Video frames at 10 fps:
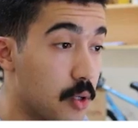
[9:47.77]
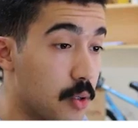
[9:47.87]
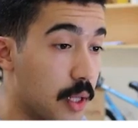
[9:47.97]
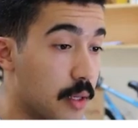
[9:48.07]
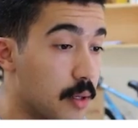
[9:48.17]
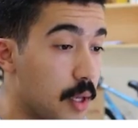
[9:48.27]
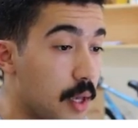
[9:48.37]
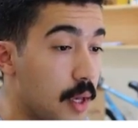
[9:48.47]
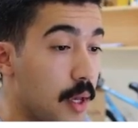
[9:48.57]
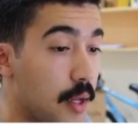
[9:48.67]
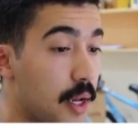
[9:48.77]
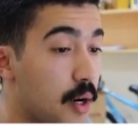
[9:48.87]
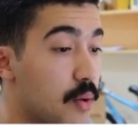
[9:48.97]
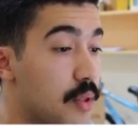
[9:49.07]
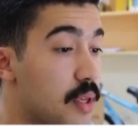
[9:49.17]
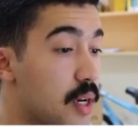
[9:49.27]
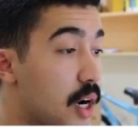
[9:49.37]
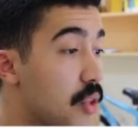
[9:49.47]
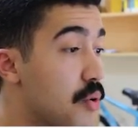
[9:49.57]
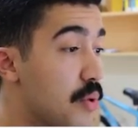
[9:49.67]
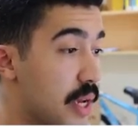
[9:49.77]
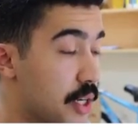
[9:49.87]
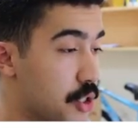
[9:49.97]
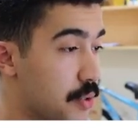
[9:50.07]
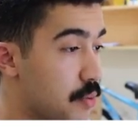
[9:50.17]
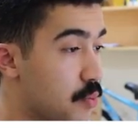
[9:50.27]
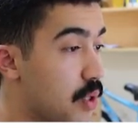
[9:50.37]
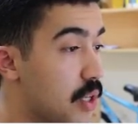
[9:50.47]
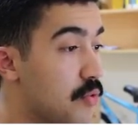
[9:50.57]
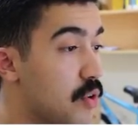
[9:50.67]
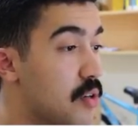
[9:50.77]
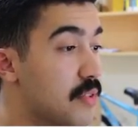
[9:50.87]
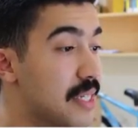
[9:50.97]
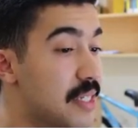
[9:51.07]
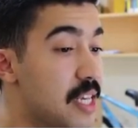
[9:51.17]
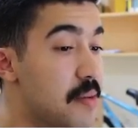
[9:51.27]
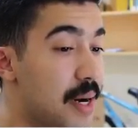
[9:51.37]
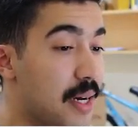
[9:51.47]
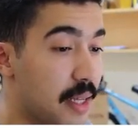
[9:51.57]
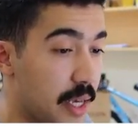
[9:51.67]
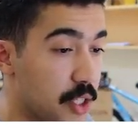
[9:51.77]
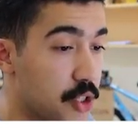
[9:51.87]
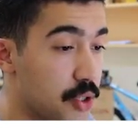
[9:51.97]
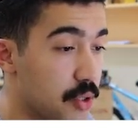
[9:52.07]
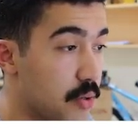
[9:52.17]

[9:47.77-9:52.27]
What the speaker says: to look like. Now, the other reaction will involve D-Bal-H,